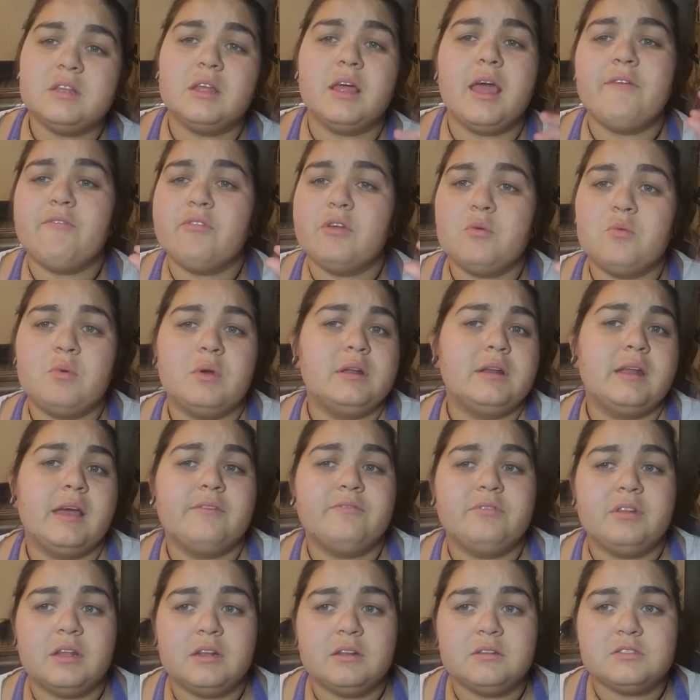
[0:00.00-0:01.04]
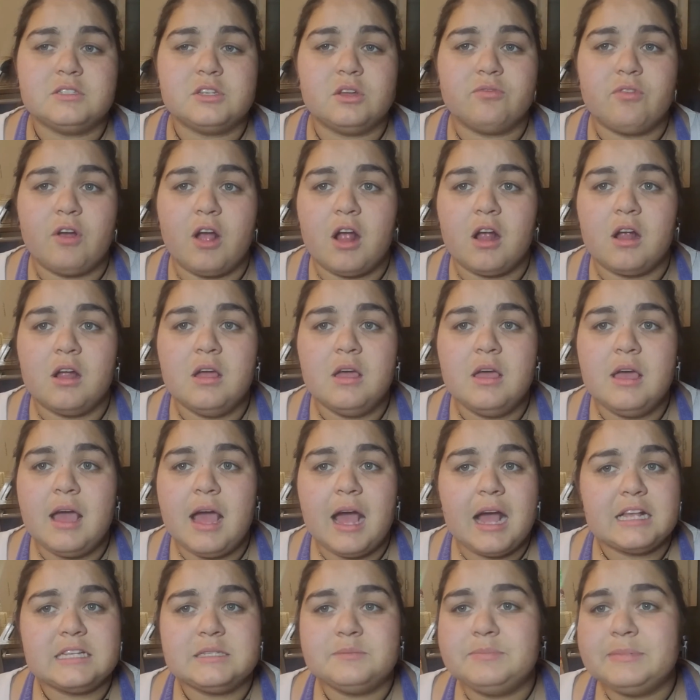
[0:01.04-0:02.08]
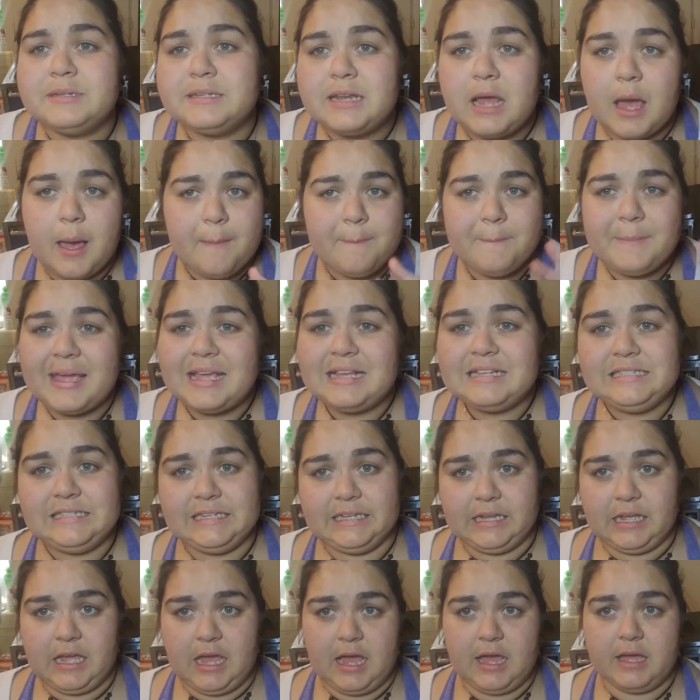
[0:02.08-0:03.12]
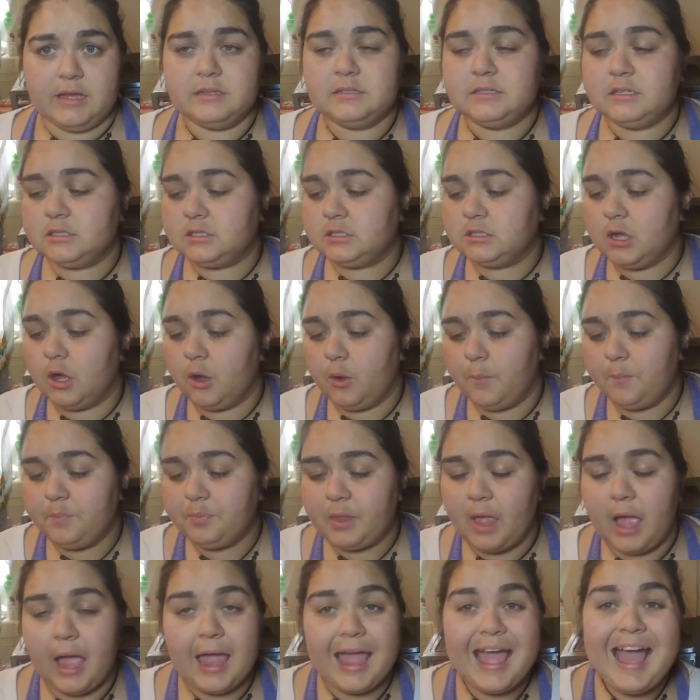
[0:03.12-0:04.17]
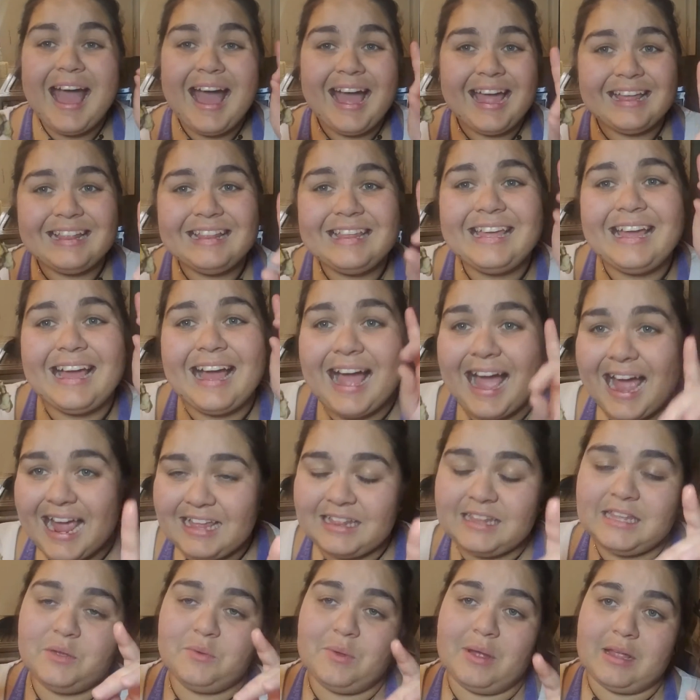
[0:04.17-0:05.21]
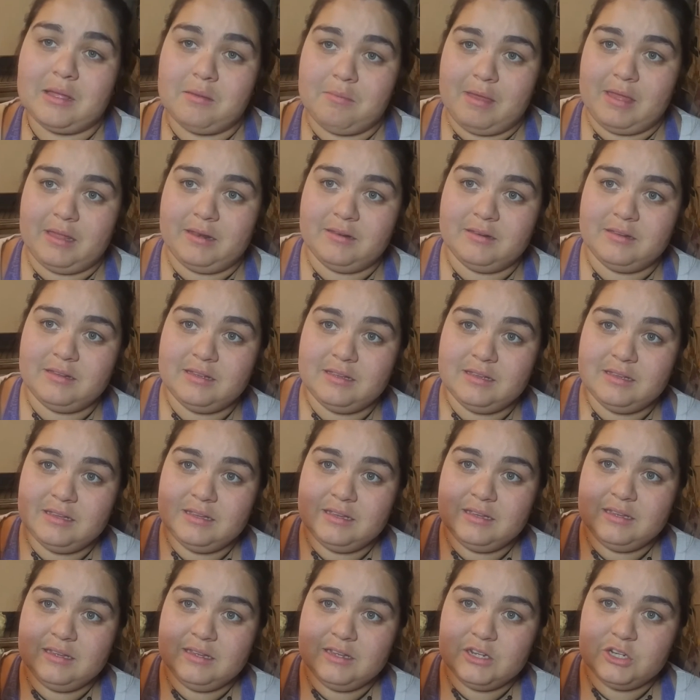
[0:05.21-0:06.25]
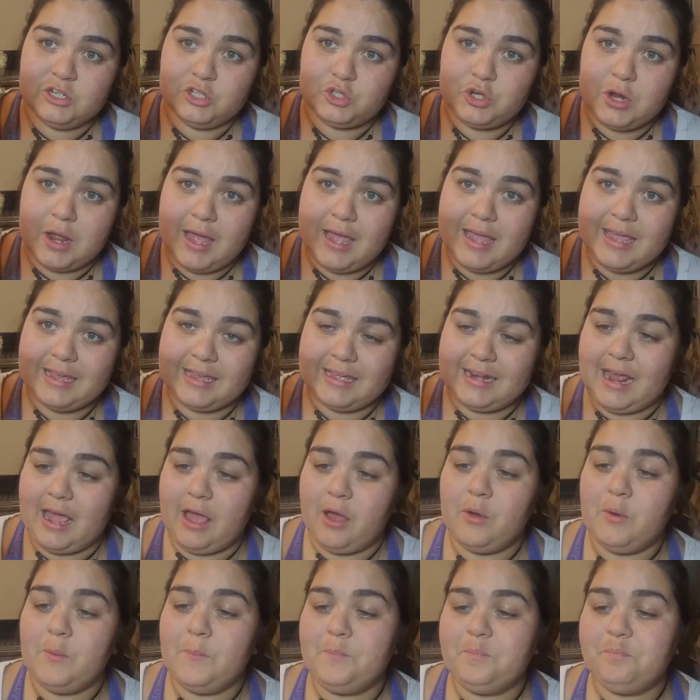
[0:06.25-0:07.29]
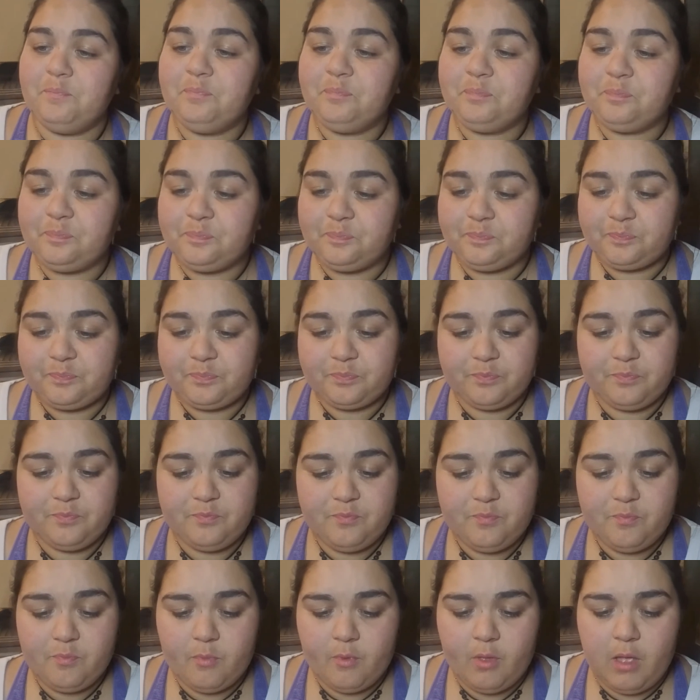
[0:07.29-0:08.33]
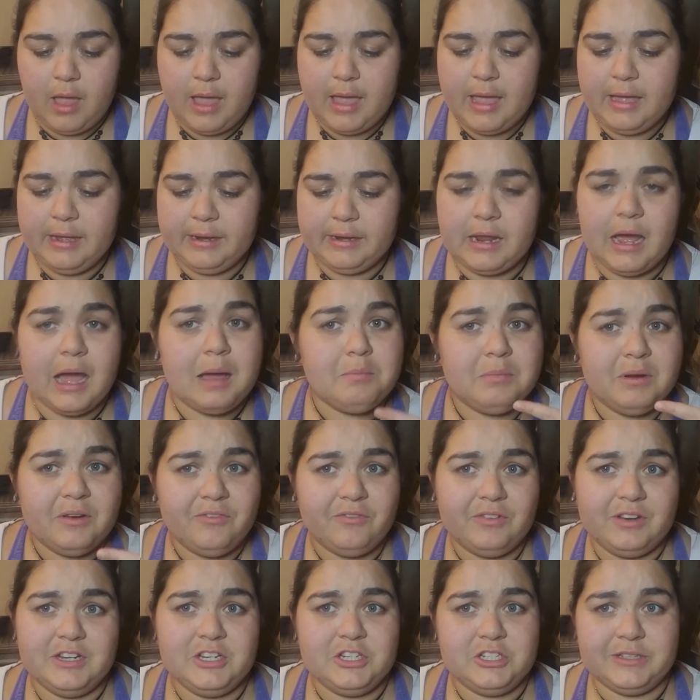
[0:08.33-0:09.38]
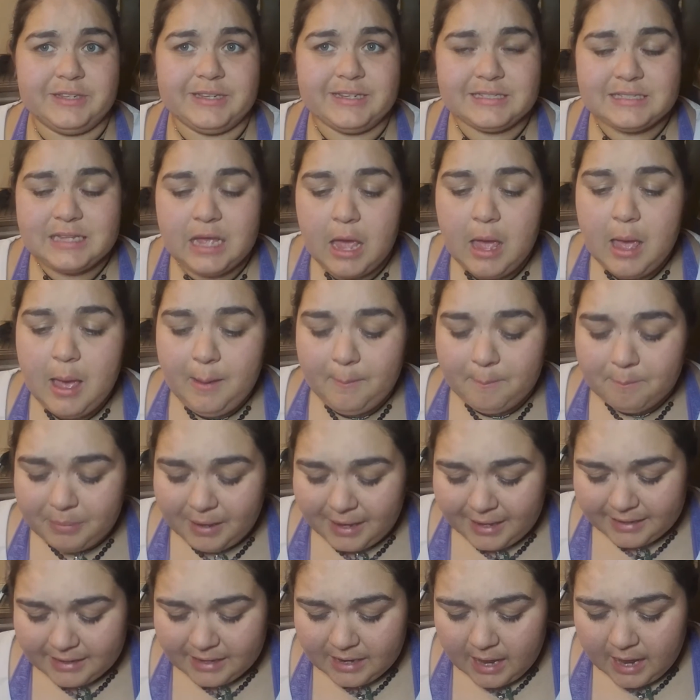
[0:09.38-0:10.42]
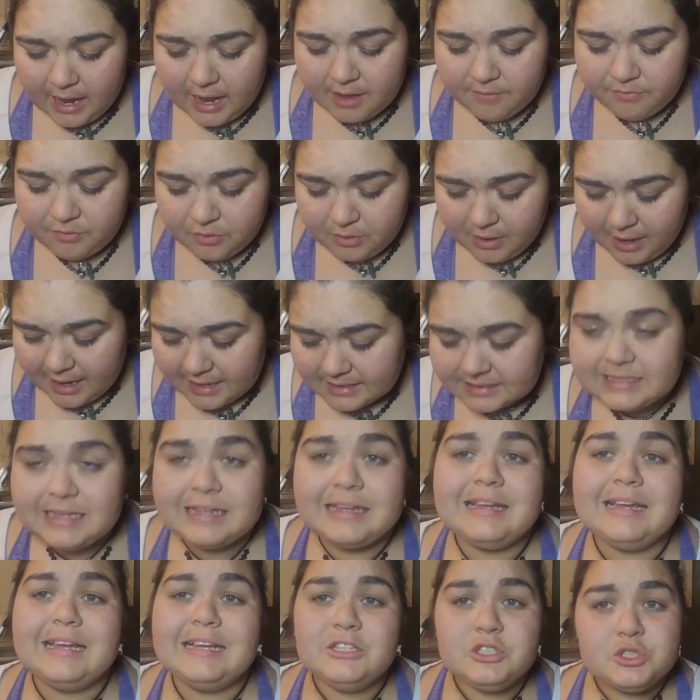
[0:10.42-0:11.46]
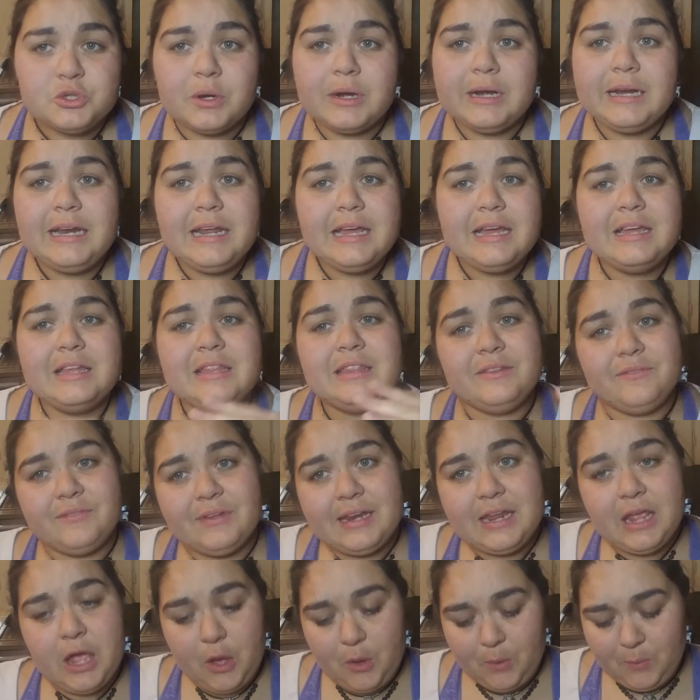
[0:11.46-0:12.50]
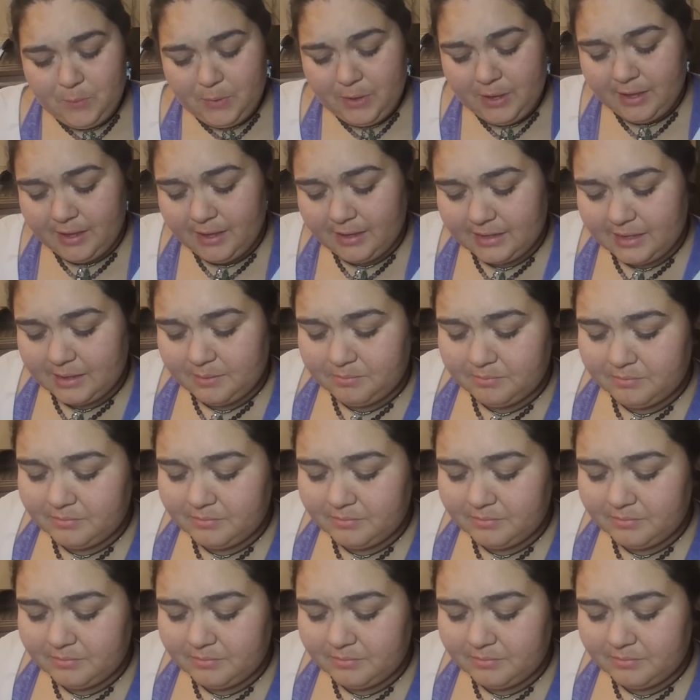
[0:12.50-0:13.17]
everyone I've done so far has been amazing, guys. So I highly recommend trying it out, and I'm gonna finish this. But if you guys enjoyed the video, I keep